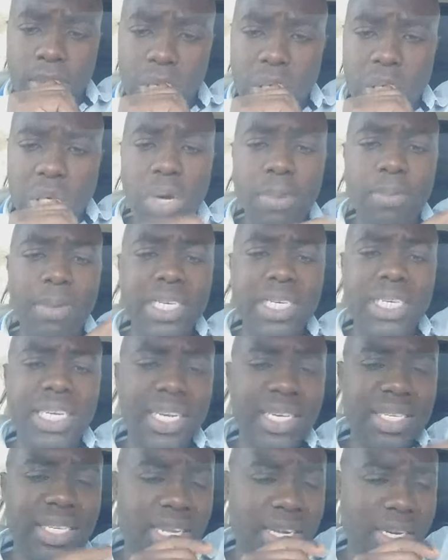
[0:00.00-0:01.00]
You know, my
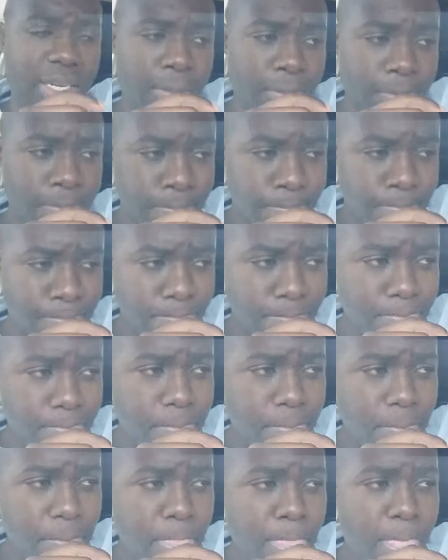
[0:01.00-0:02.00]
take is that
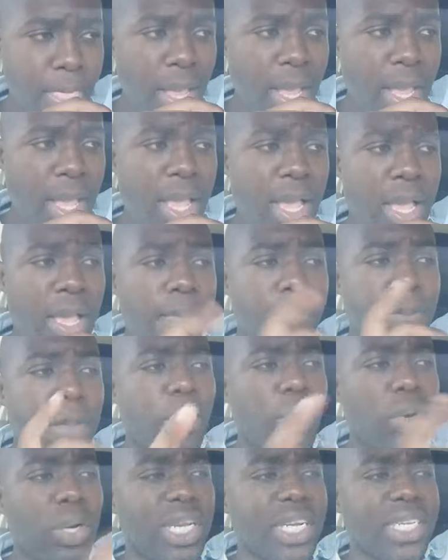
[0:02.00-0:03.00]

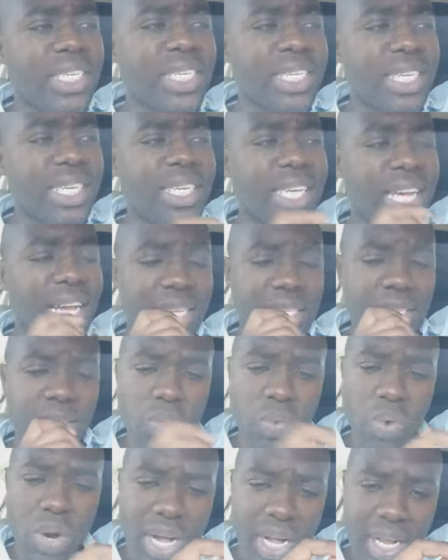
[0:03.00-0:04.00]
people can see it as,
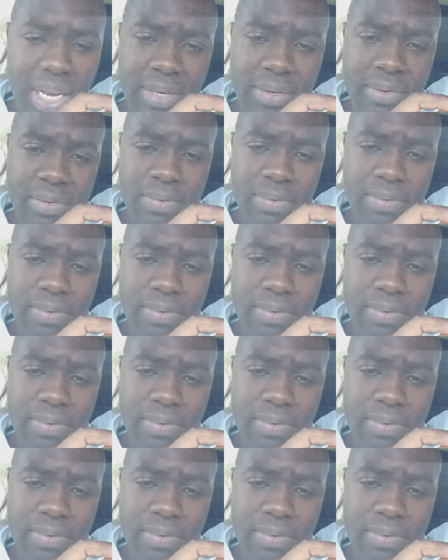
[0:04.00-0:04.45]
well,